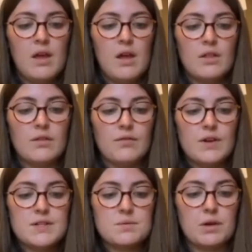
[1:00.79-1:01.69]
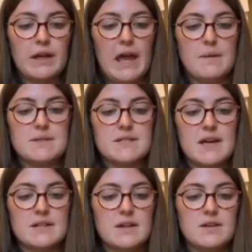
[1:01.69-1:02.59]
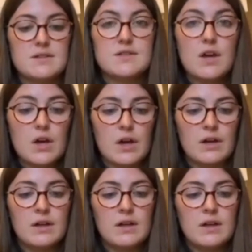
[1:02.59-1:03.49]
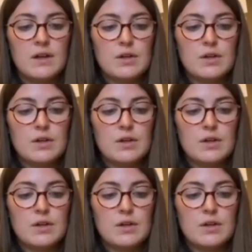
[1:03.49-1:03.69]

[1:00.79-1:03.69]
The first one came and said, 'Sir, your